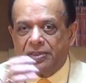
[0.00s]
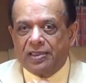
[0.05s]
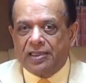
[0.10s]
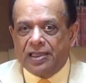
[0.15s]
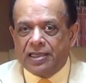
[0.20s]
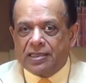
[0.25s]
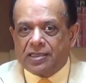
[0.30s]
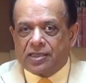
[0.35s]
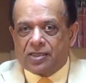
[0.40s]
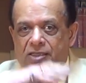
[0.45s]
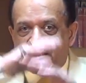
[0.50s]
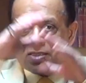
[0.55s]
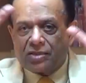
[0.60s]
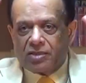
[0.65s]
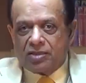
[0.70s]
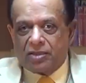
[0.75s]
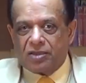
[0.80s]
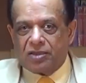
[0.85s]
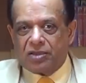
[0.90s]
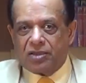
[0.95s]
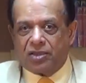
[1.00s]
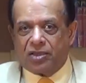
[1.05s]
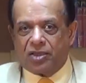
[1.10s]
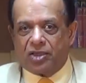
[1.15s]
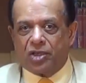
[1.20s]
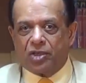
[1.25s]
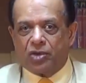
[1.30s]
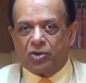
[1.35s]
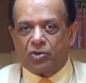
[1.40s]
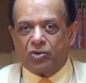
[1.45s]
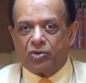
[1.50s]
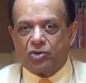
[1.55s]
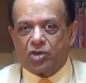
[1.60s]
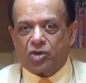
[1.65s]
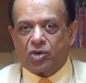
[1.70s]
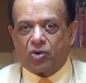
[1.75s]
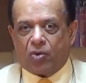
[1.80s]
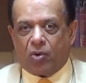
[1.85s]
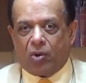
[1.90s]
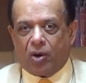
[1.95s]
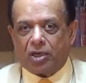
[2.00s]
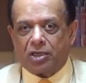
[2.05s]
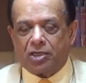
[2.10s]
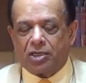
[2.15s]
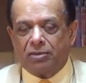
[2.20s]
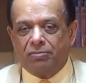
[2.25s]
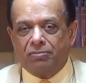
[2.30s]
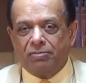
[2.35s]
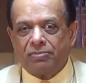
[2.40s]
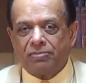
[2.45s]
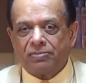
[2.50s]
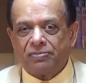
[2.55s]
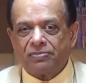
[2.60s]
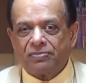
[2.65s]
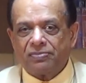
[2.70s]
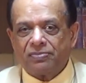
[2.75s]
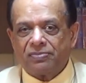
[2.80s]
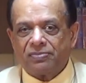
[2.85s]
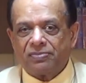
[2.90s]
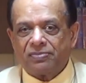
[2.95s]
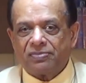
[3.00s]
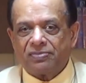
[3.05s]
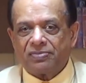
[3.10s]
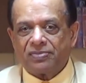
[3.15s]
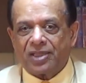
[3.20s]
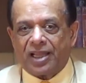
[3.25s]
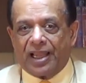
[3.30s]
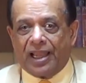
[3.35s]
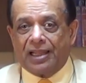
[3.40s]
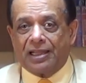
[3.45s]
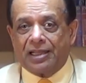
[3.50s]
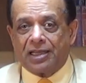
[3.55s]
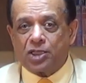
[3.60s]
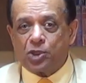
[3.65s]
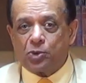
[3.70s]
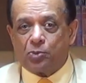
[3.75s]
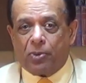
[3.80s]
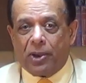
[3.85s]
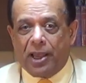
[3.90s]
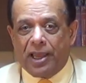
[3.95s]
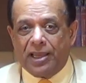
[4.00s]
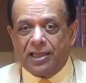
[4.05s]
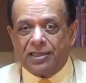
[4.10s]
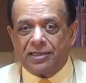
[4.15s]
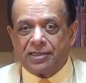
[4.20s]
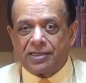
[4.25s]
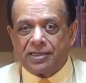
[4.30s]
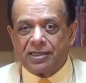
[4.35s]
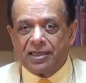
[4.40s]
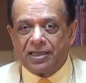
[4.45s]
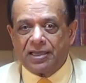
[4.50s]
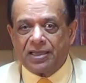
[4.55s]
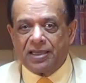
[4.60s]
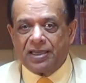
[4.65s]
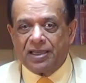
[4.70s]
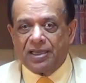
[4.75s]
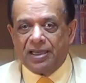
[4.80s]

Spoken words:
this huge quantum in the space,